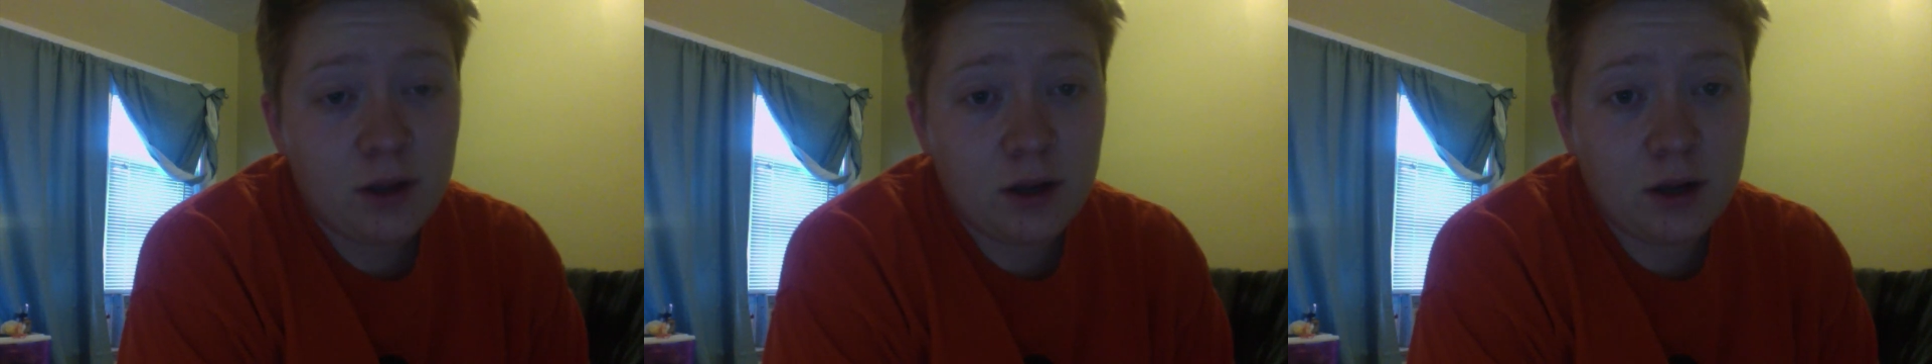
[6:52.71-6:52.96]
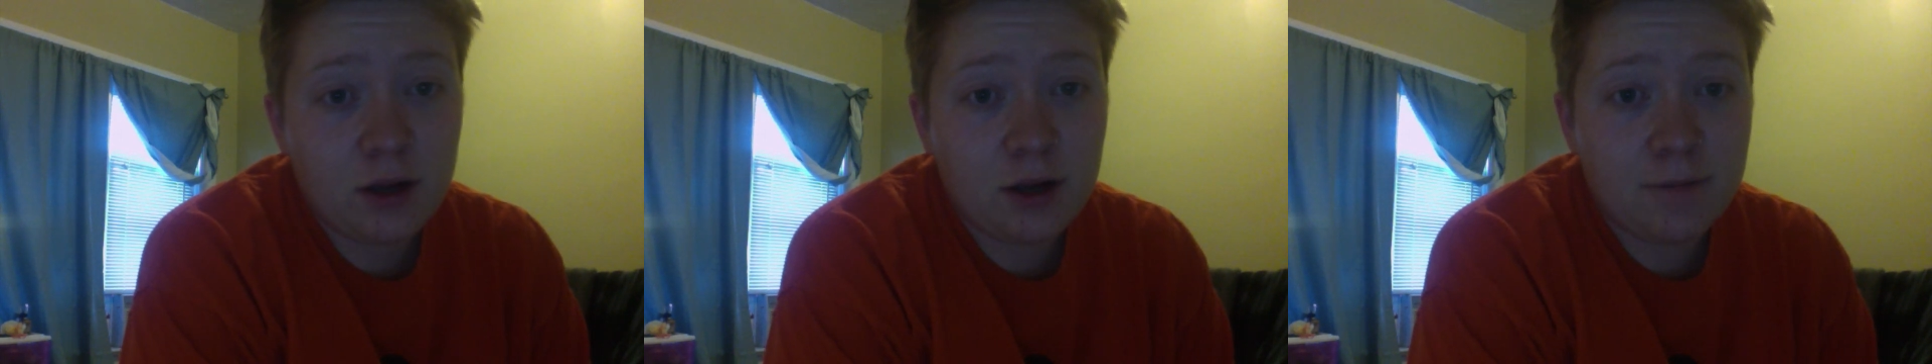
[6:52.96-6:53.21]

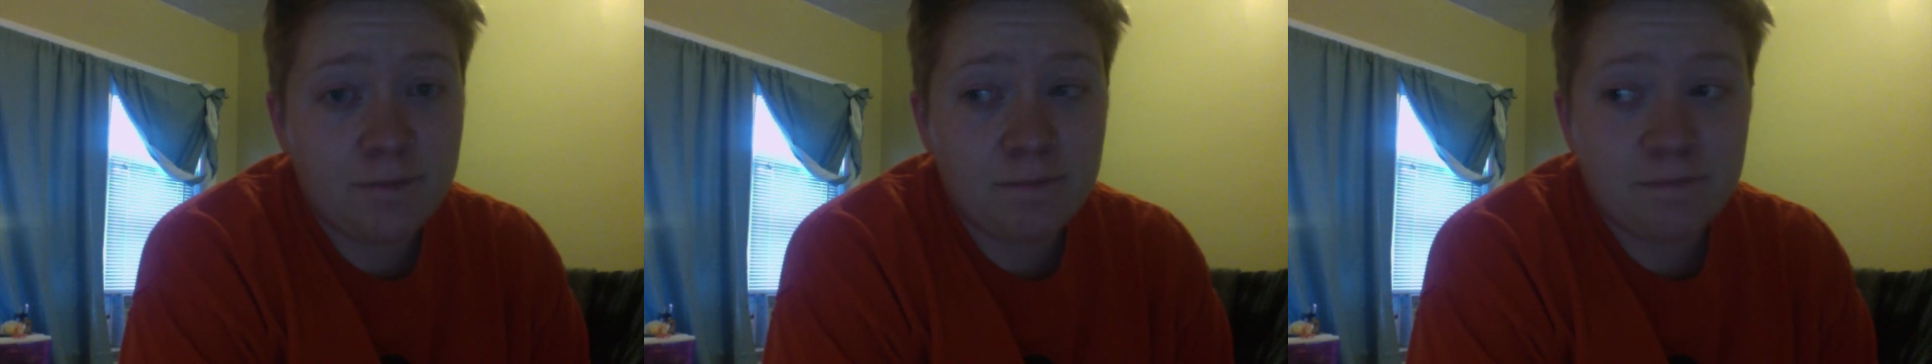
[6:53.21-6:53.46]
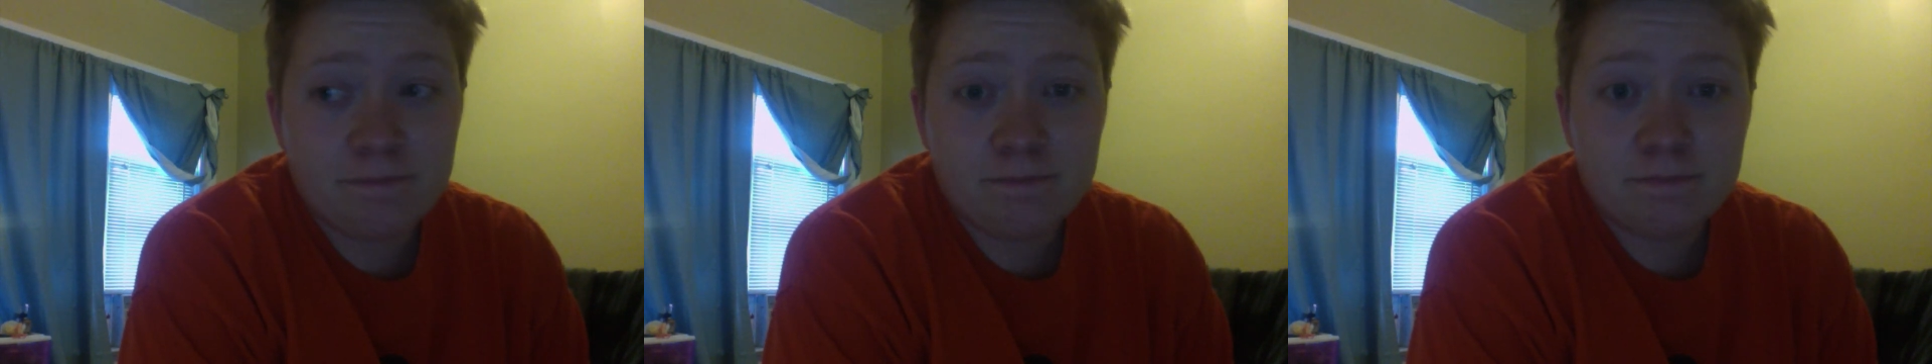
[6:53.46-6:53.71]

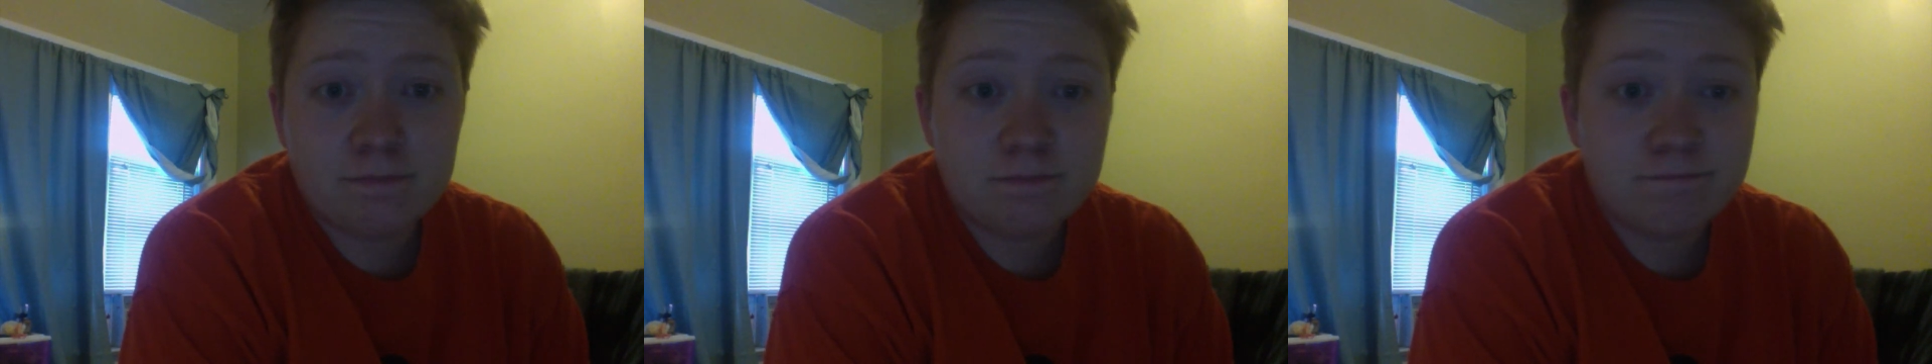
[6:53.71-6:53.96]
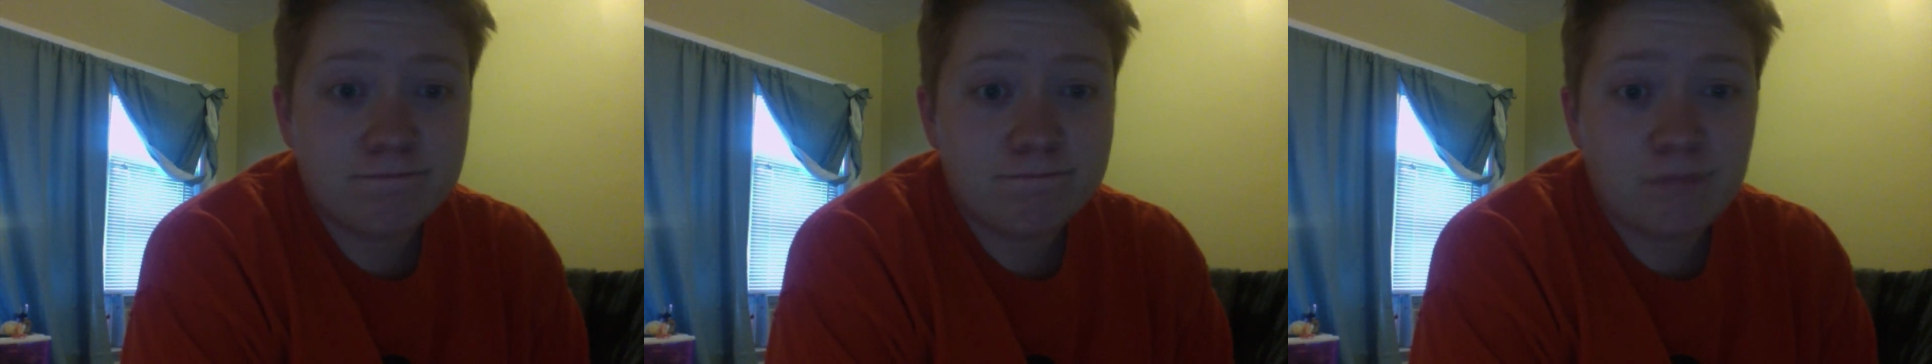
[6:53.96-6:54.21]

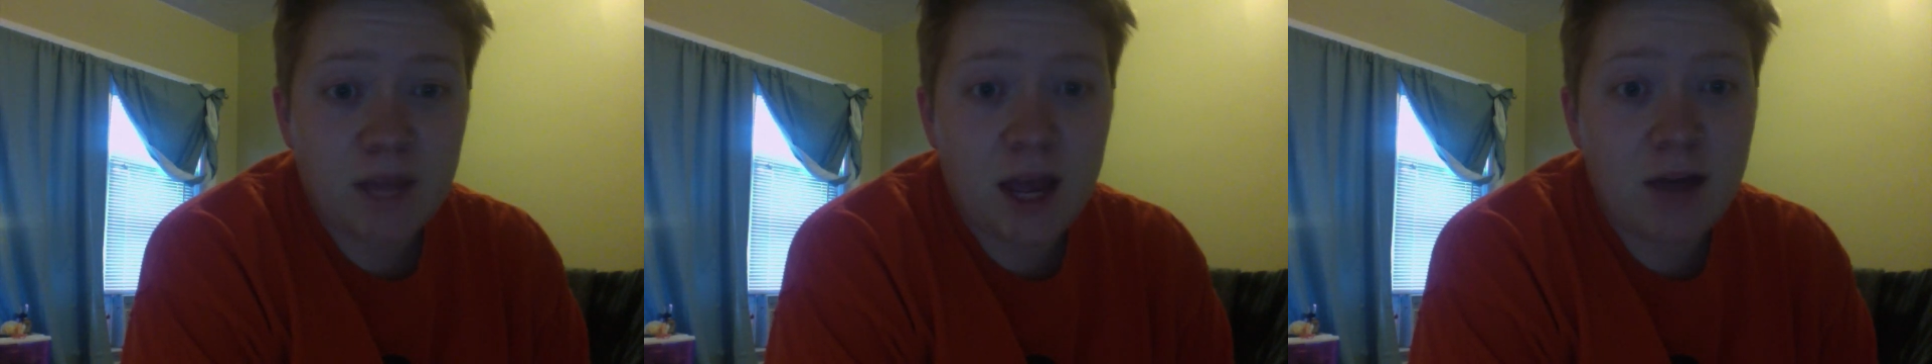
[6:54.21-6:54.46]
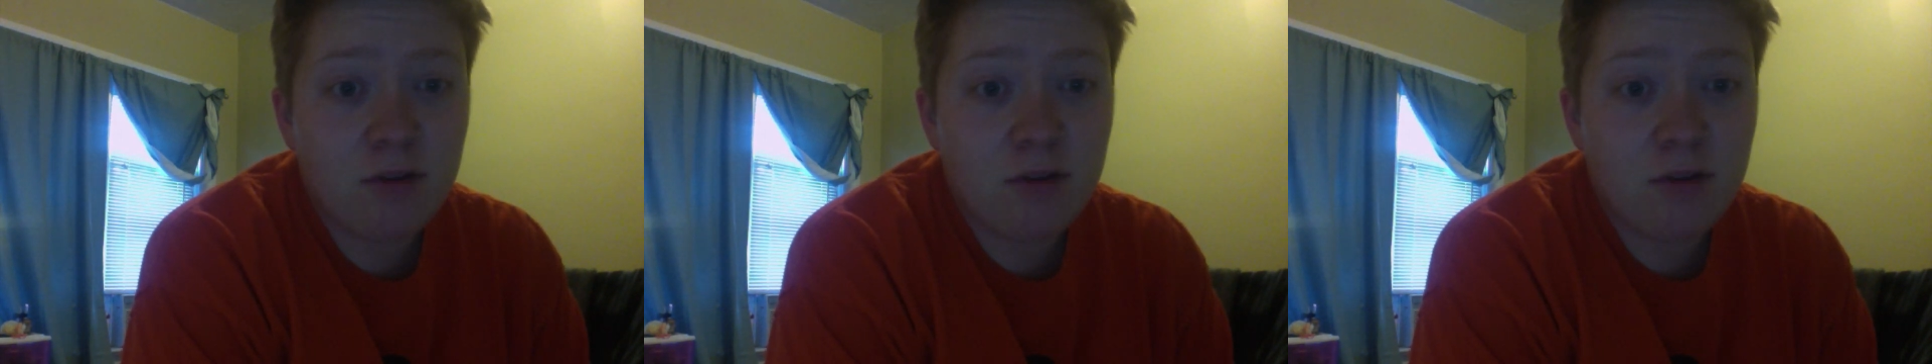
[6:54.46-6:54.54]
Have